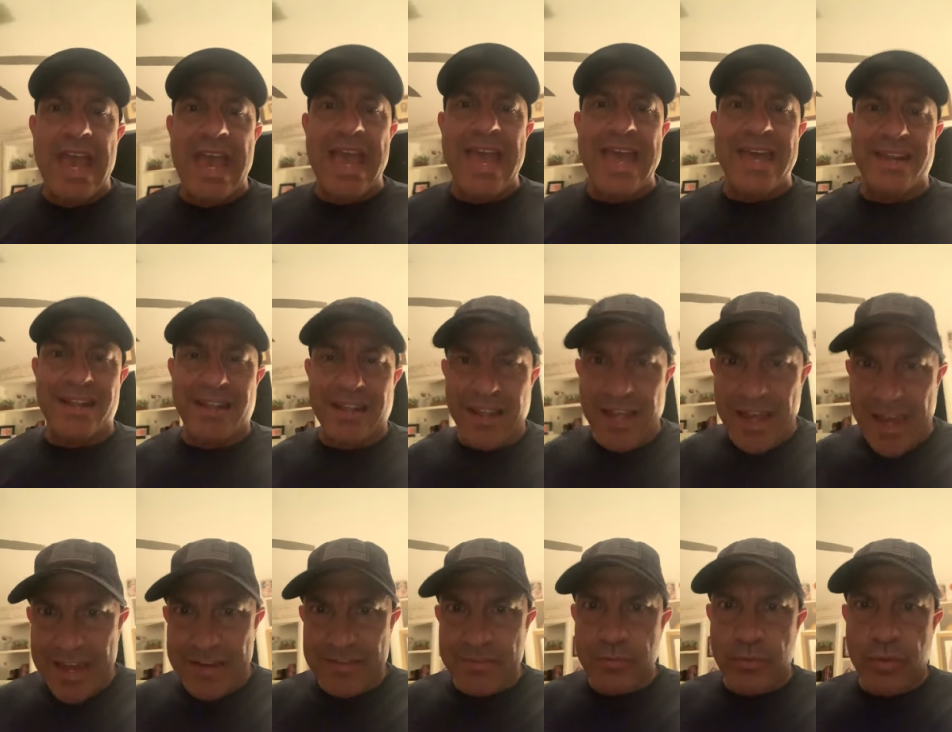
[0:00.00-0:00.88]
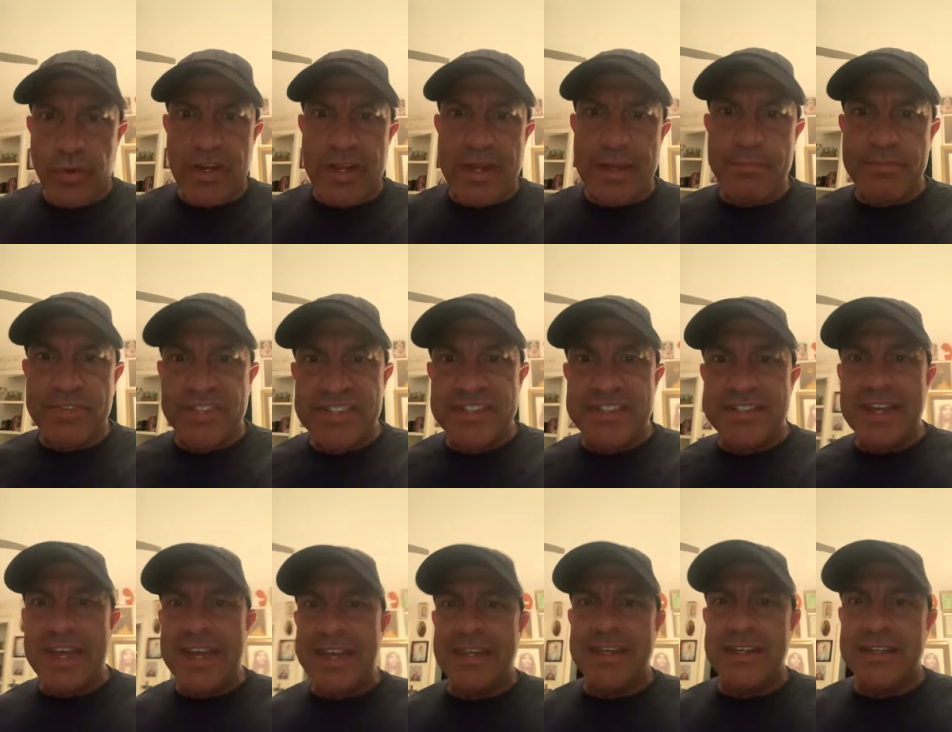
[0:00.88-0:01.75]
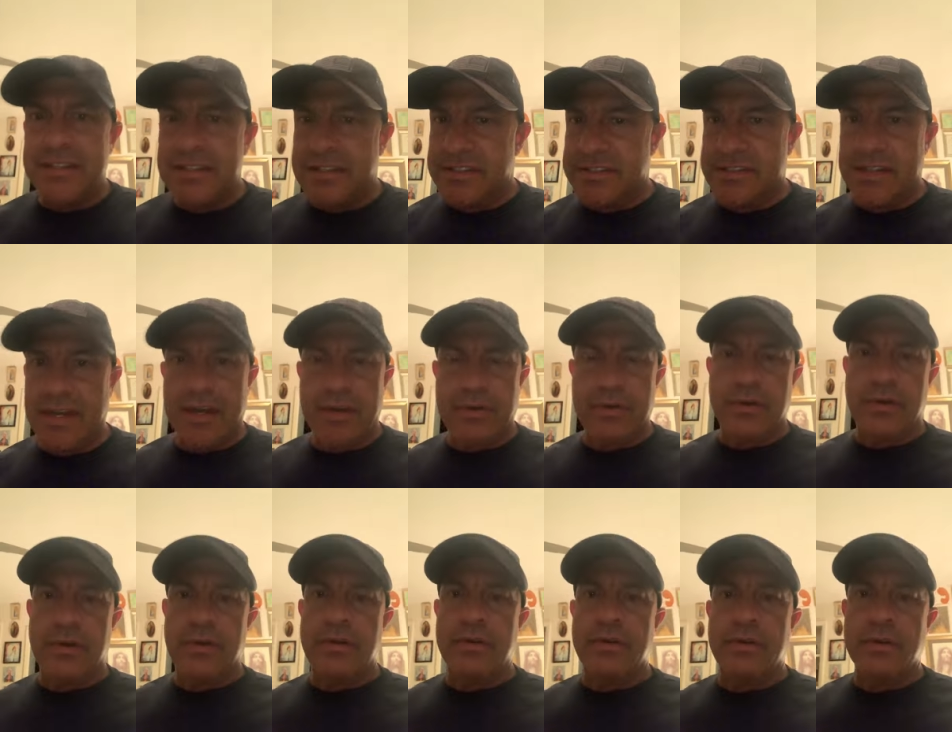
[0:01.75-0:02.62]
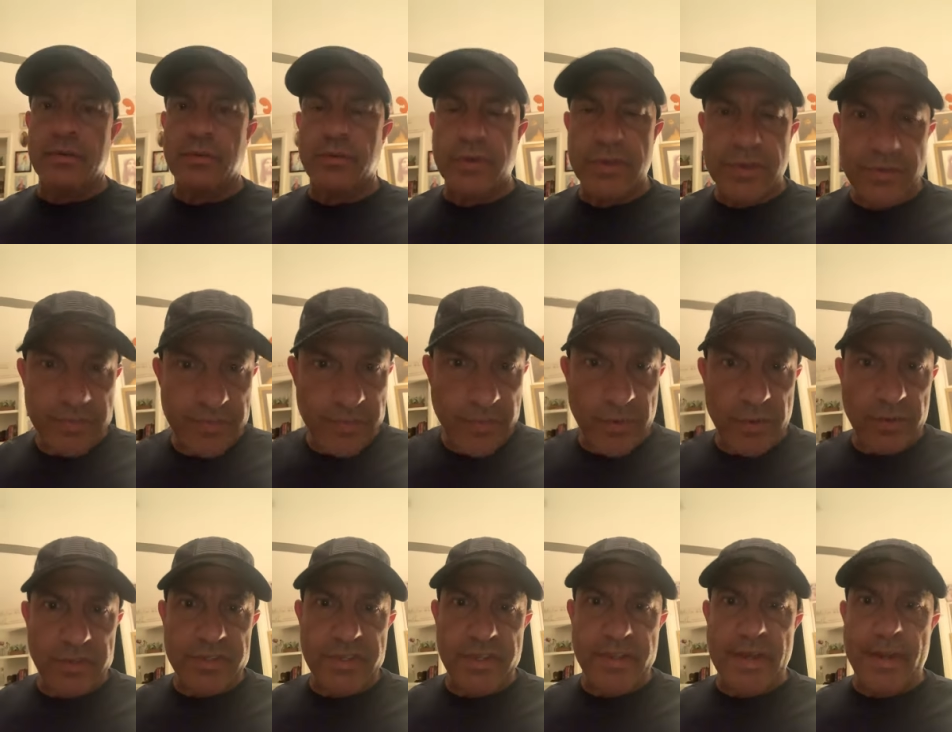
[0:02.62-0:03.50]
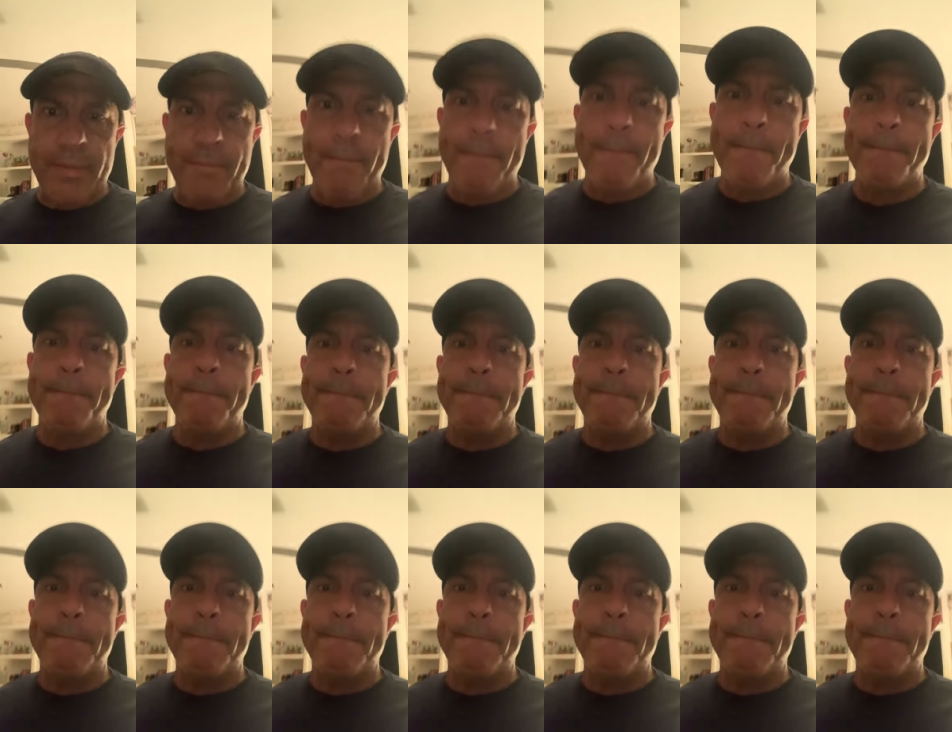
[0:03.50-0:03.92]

And a lot of what I'm saying does not refer to them.